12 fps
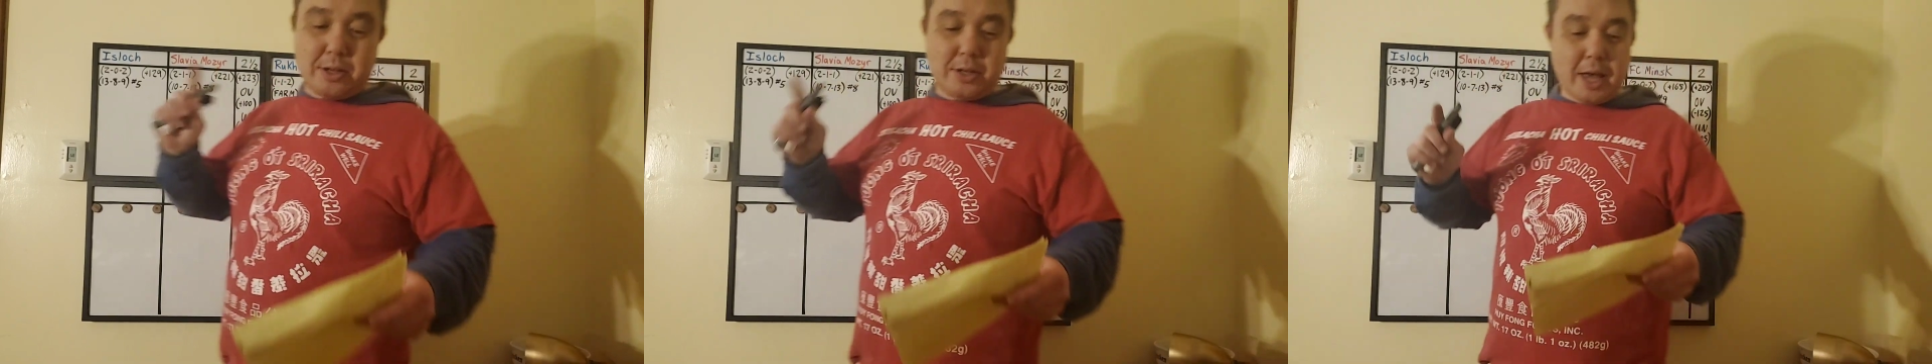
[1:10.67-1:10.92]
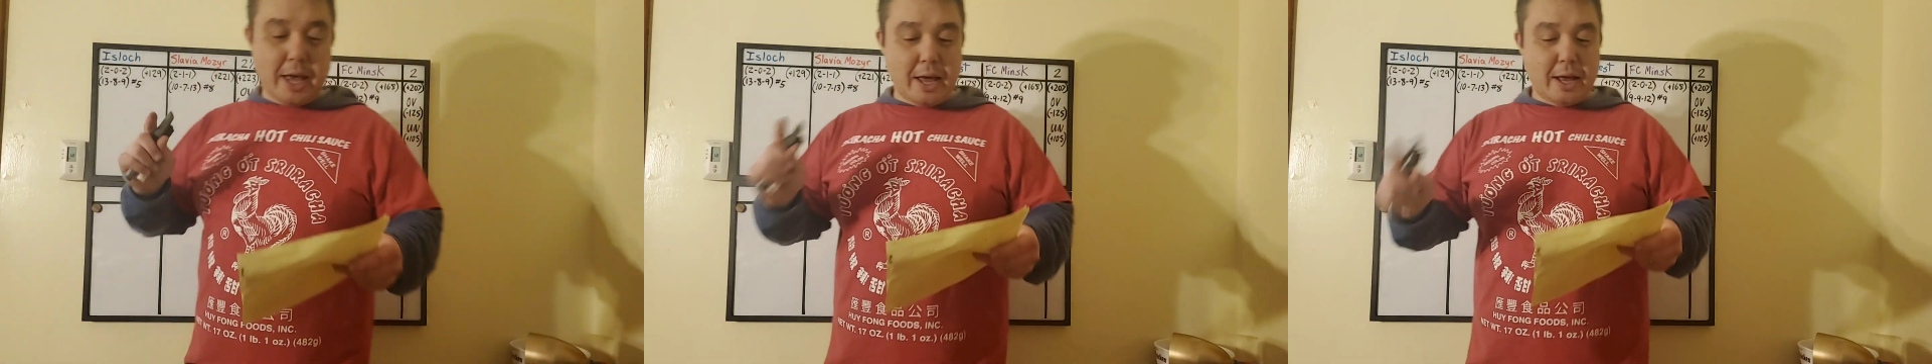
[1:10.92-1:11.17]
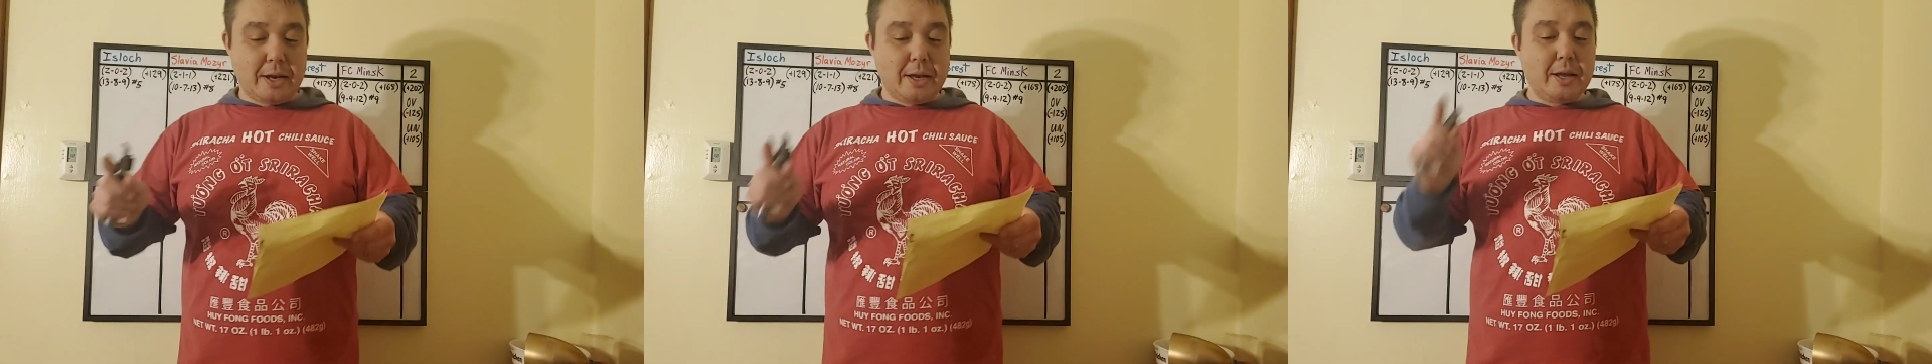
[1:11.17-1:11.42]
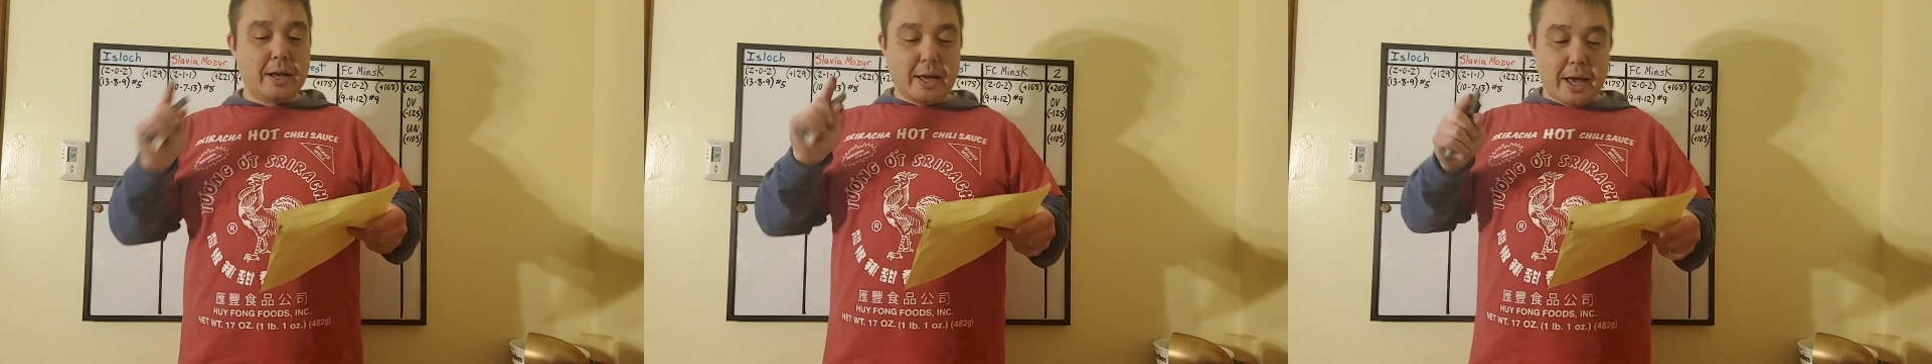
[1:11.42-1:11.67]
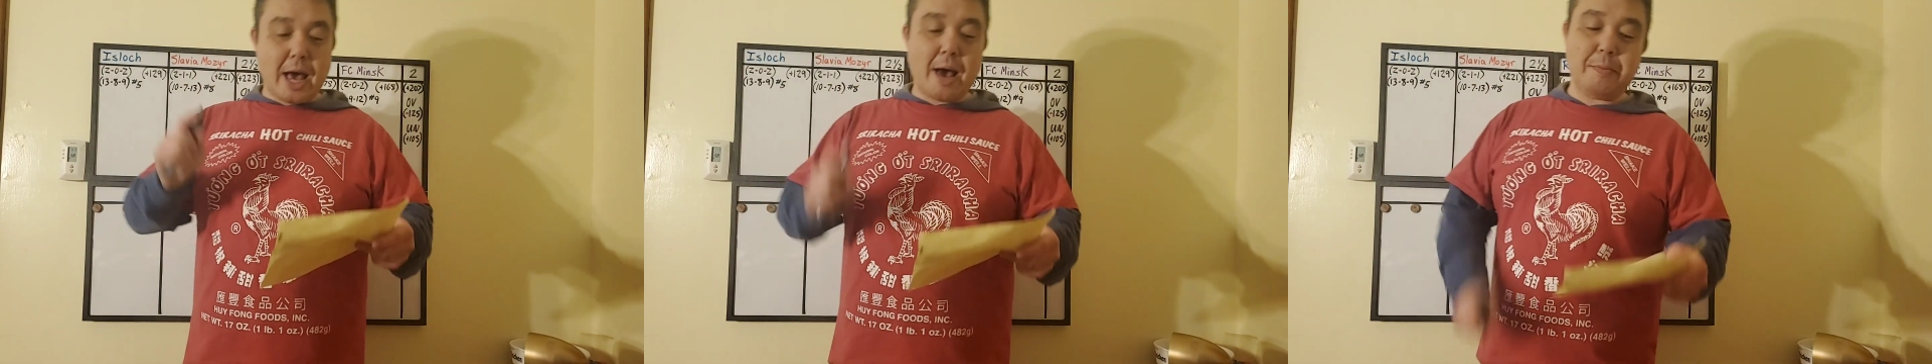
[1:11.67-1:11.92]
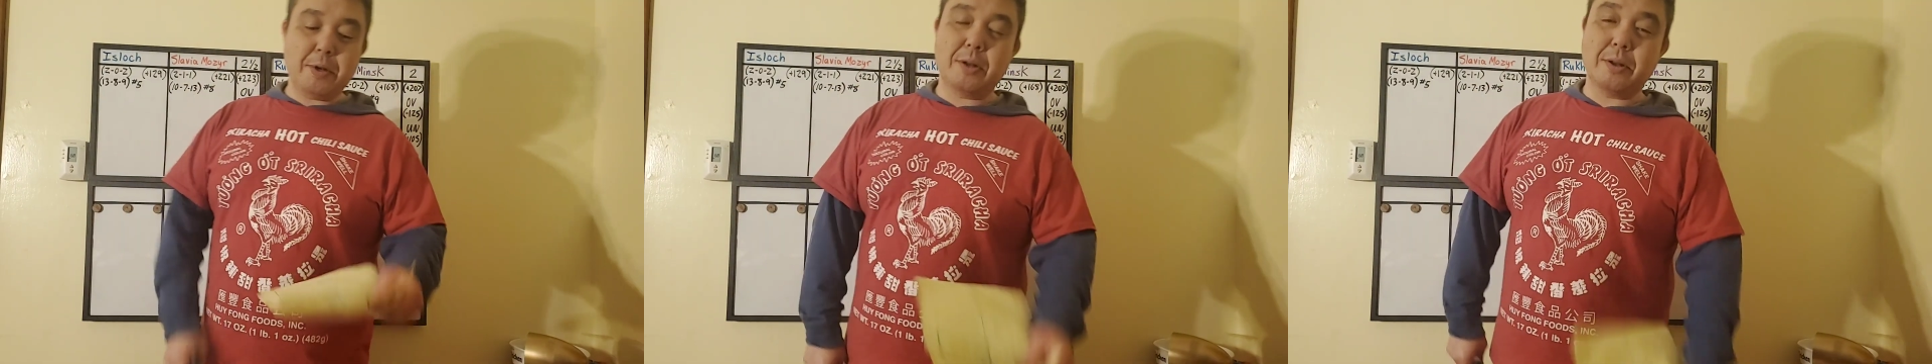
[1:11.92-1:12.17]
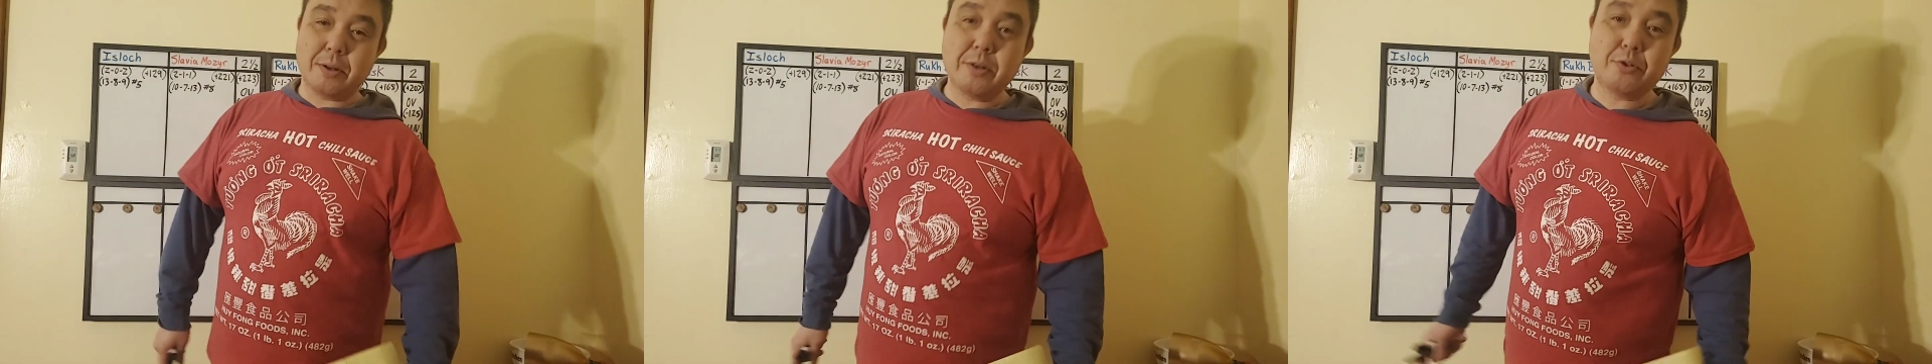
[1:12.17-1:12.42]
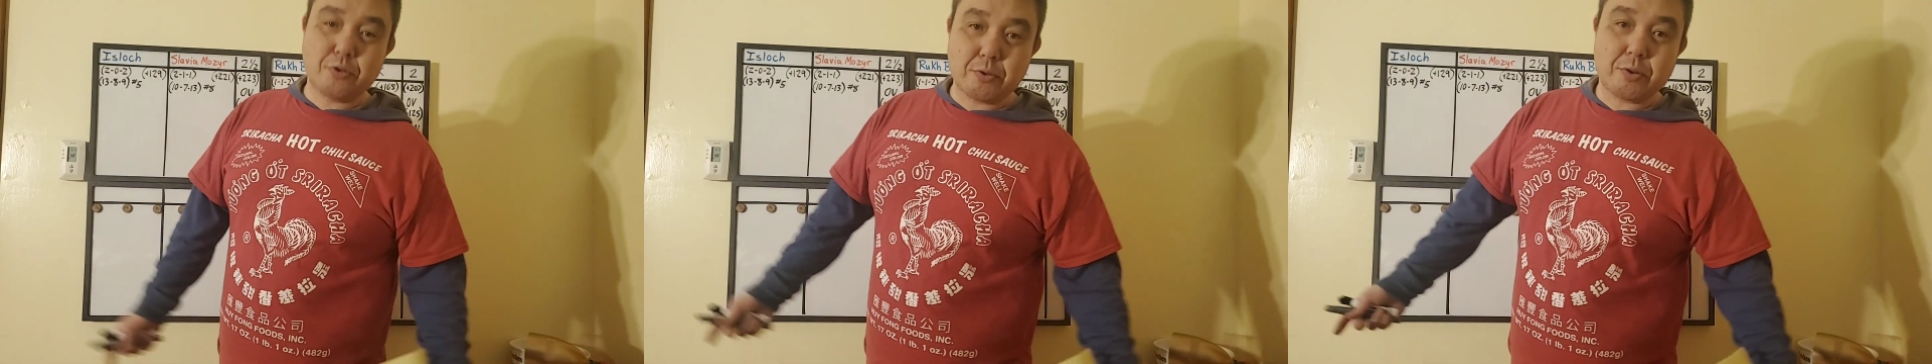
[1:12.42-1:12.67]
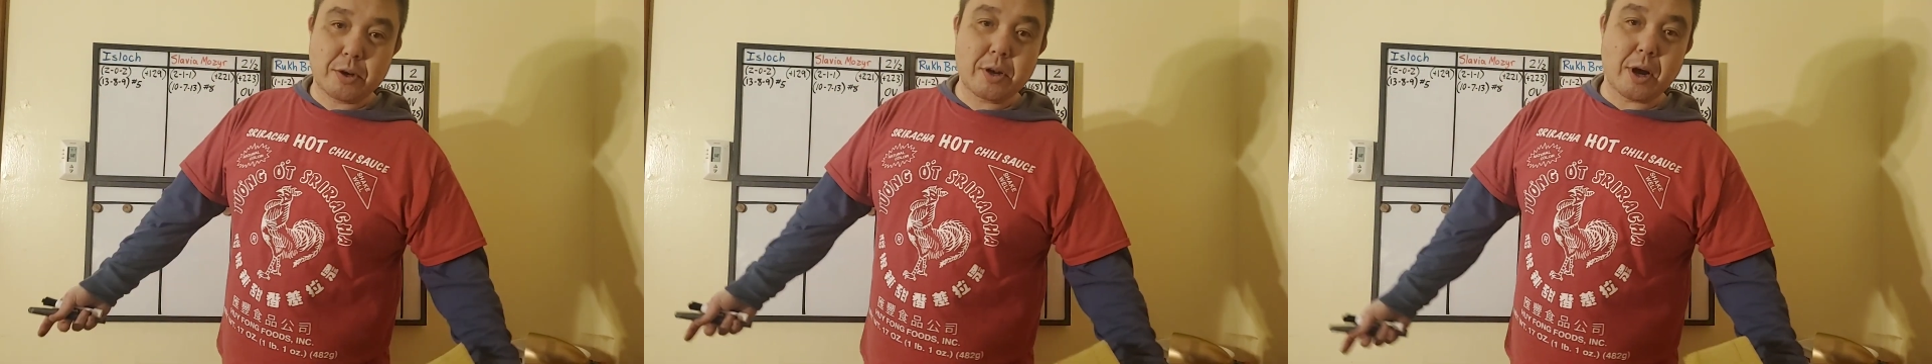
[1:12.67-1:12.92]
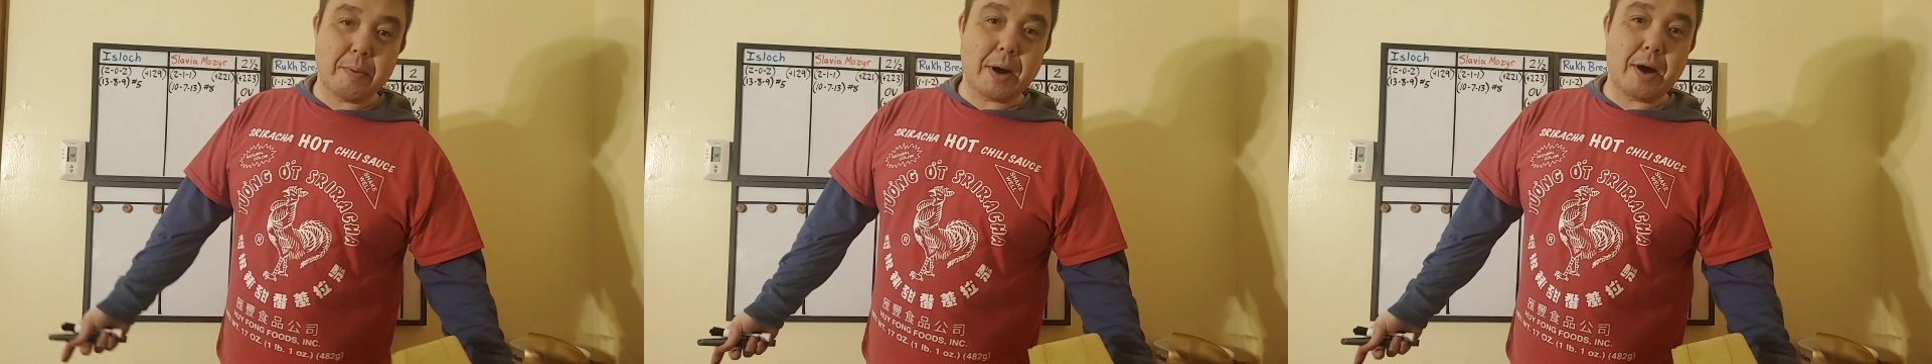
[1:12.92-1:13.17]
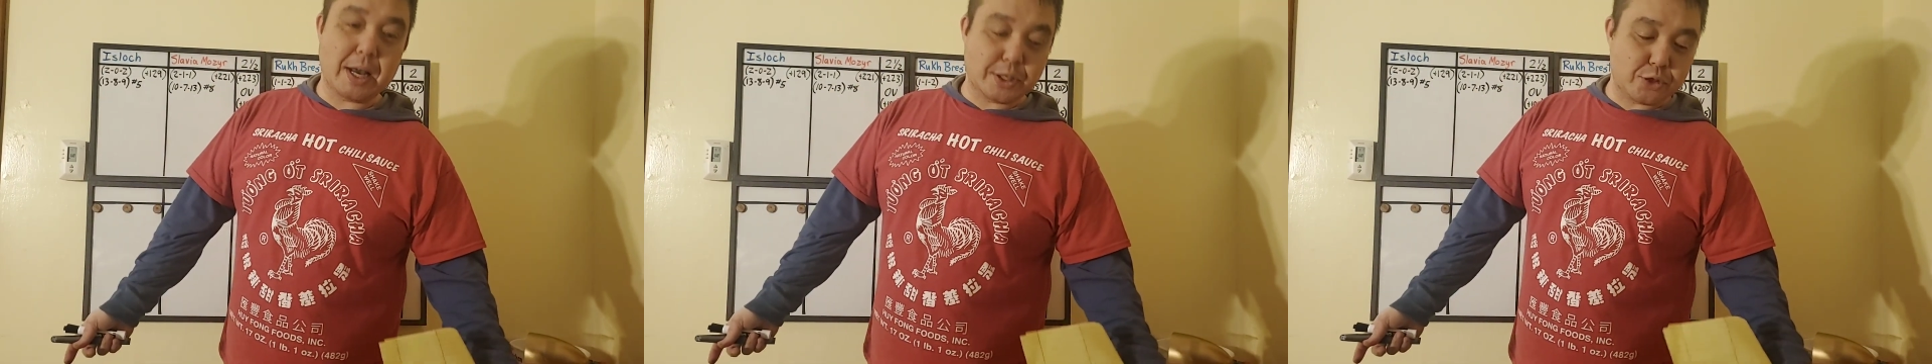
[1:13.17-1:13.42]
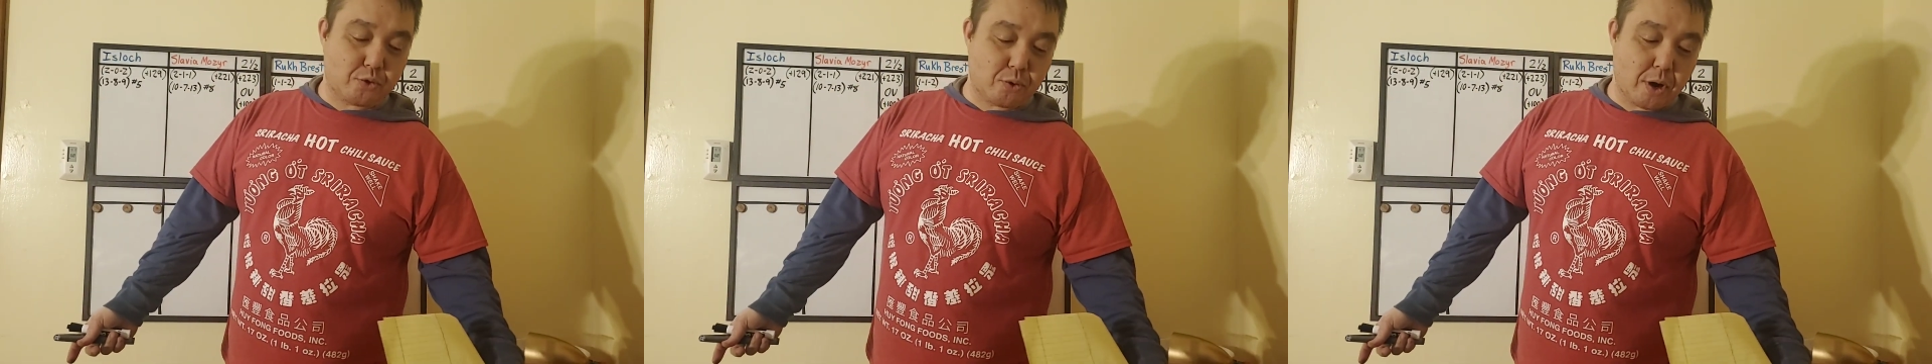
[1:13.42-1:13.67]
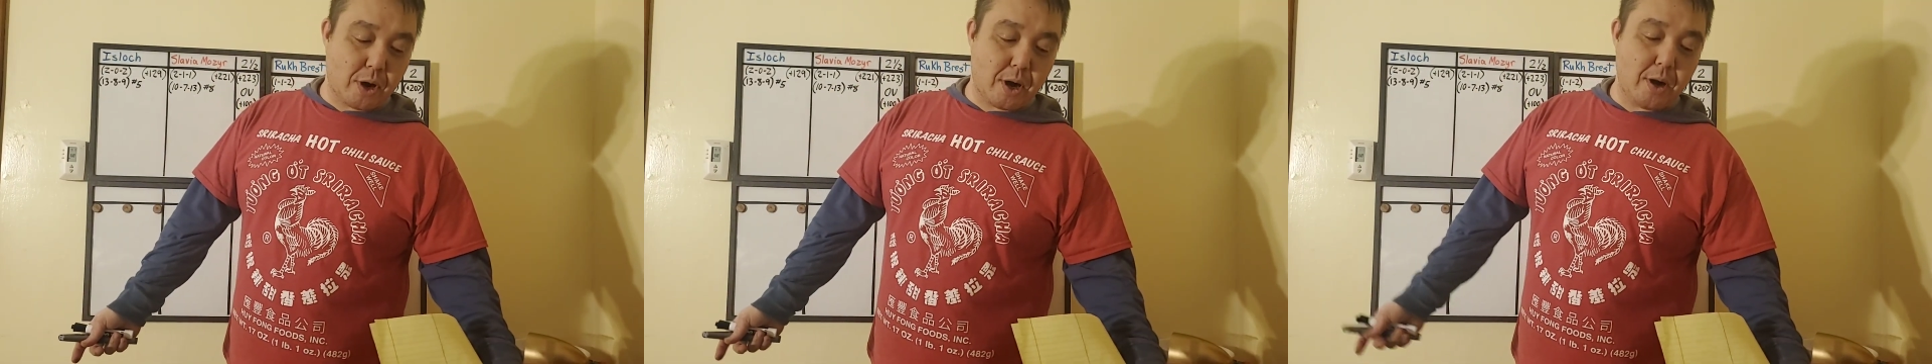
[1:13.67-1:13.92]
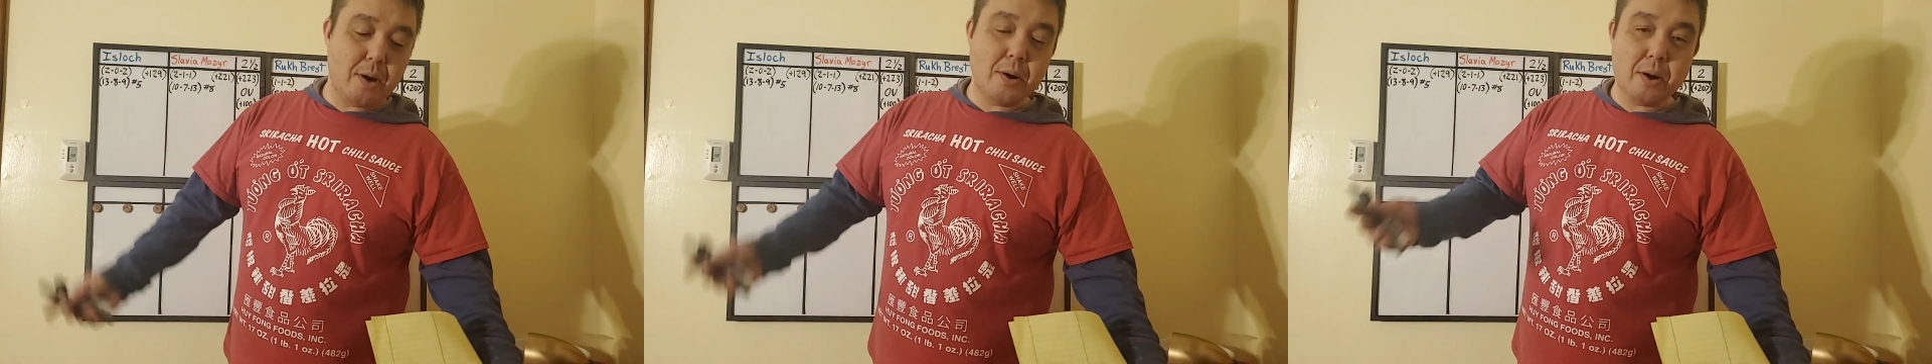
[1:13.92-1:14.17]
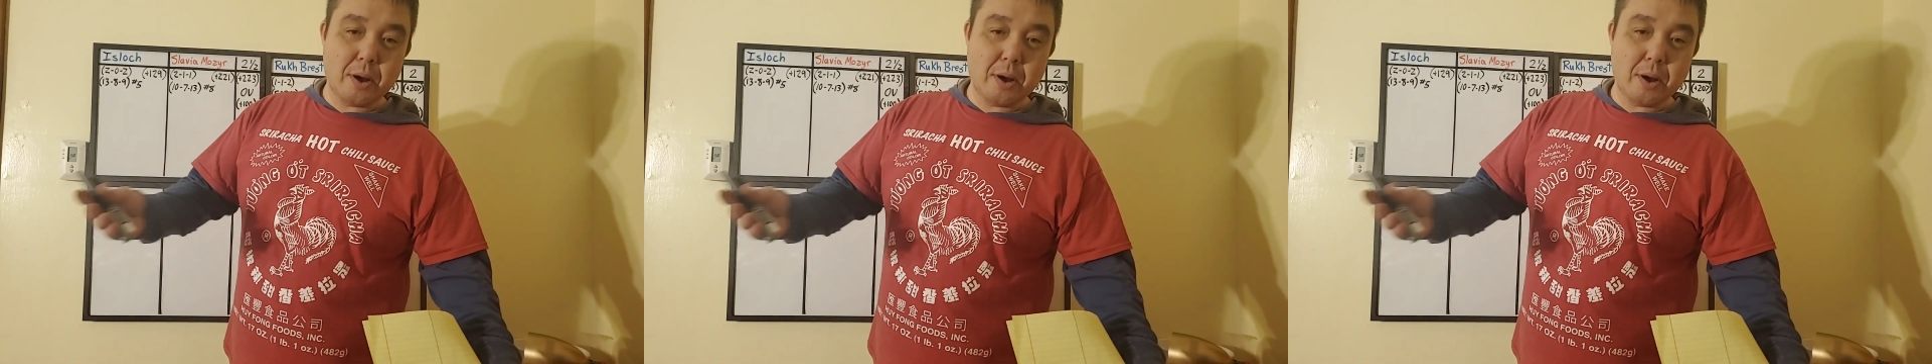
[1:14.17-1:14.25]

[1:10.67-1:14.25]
And it happened to come out as a draw,